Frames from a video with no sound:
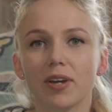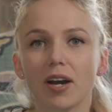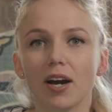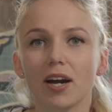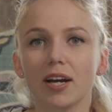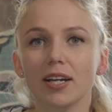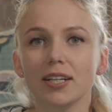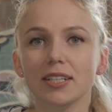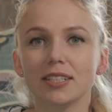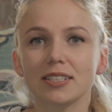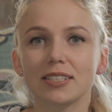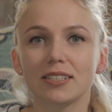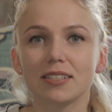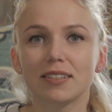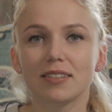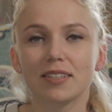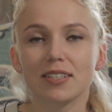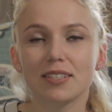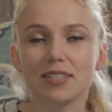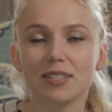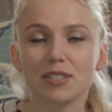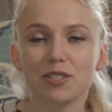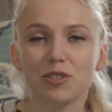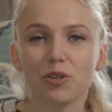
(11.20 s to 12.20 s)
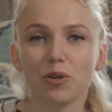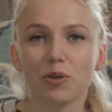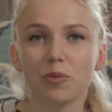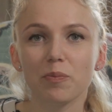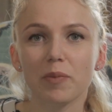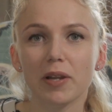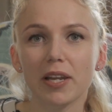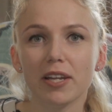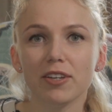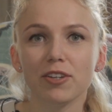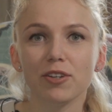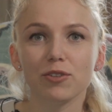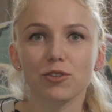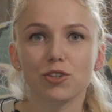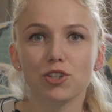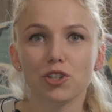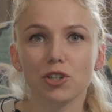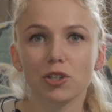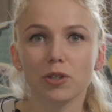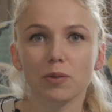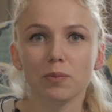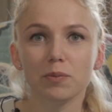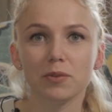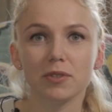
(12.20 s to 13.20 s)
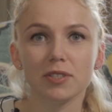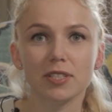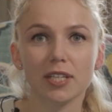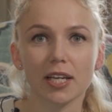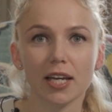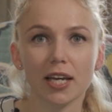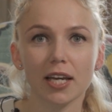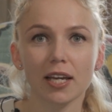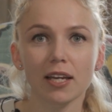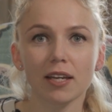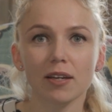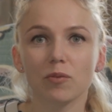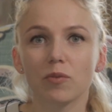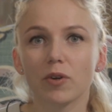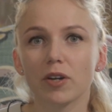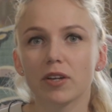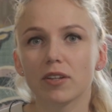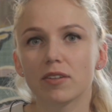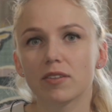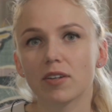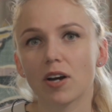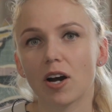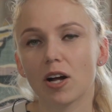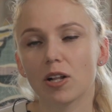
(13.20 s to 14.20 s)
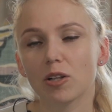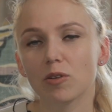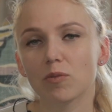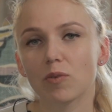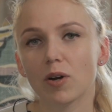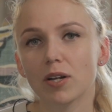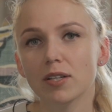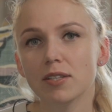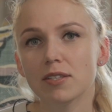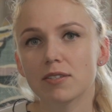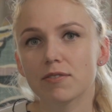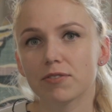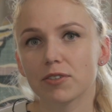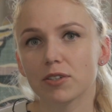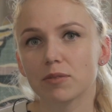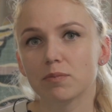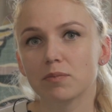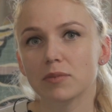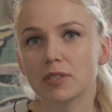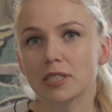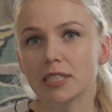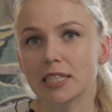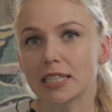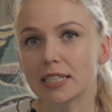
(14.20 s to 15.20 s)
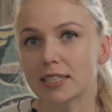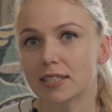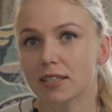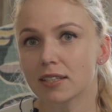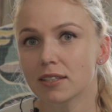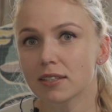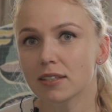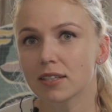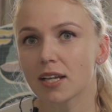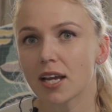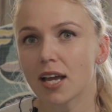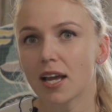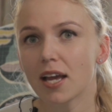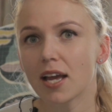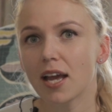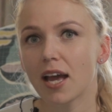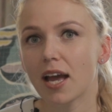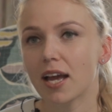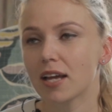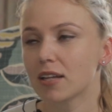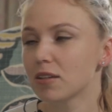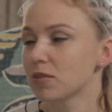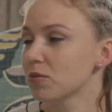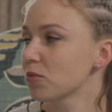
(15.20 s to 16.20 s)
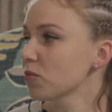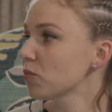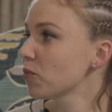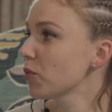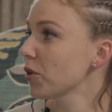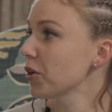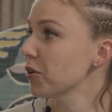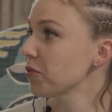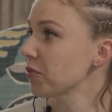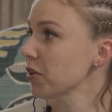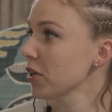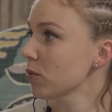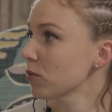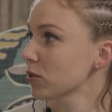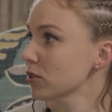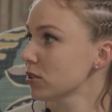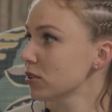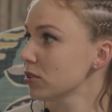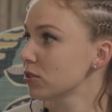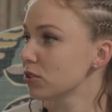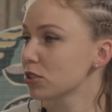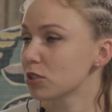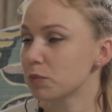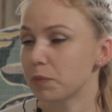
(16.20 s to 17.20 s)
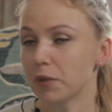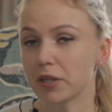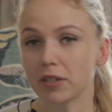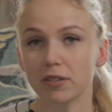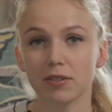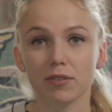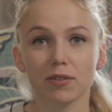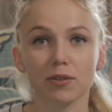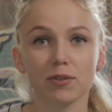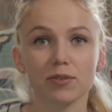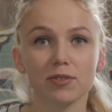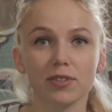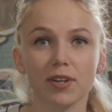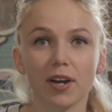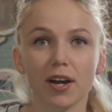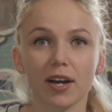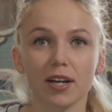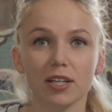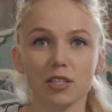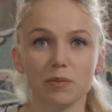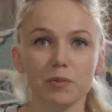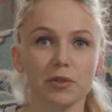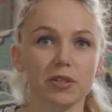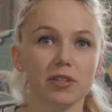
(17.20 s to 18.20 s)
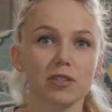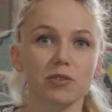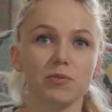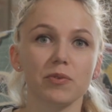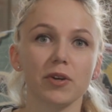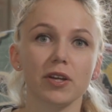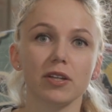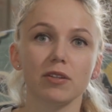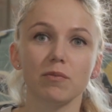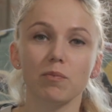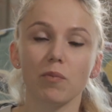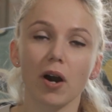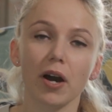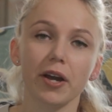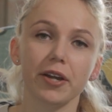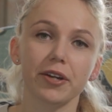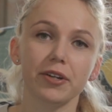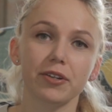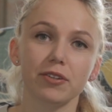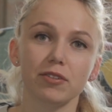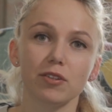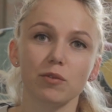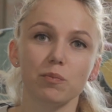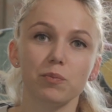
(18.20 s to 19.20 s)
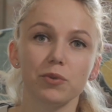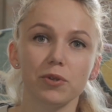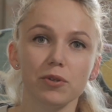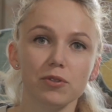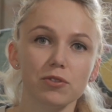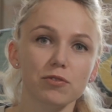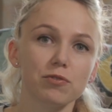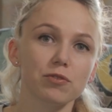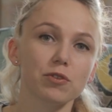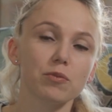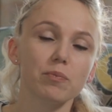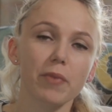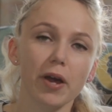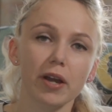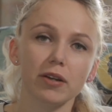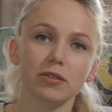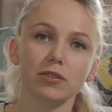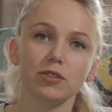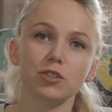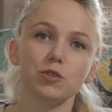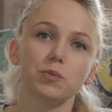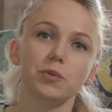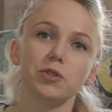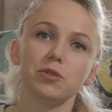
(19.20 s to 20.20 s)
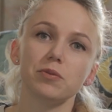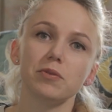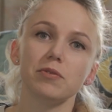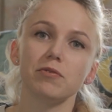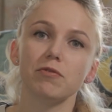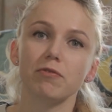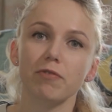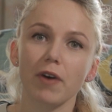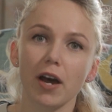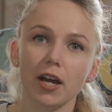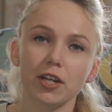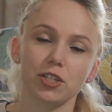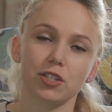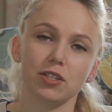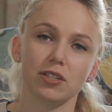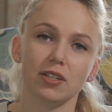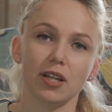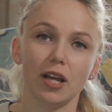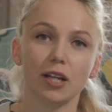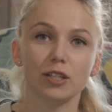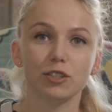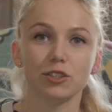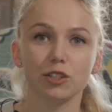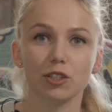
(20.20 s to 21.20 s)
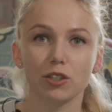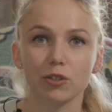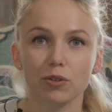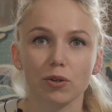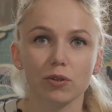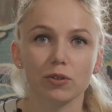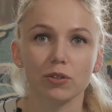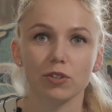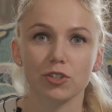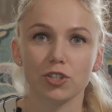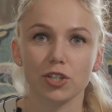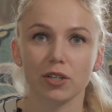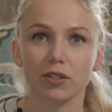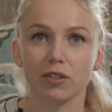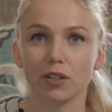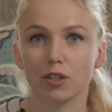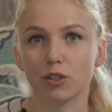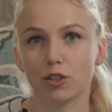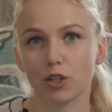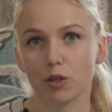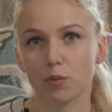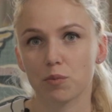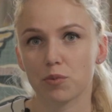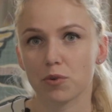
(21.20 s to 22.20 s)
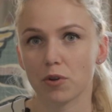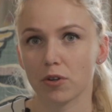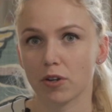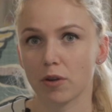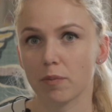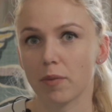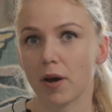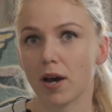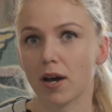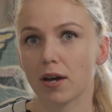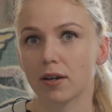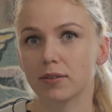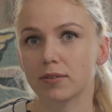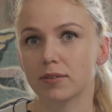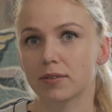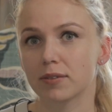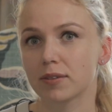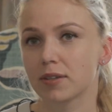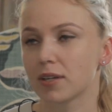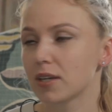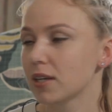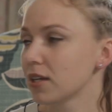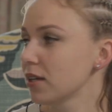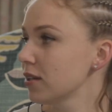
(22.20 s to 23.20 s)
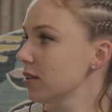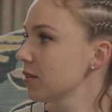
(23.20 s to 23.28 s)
guys, this is your Millennial Tube today with Hal Watts from Knyttan. And we really wanted to speak to those guys because we admire the beautiful marriage between fashion and technology that they brought about.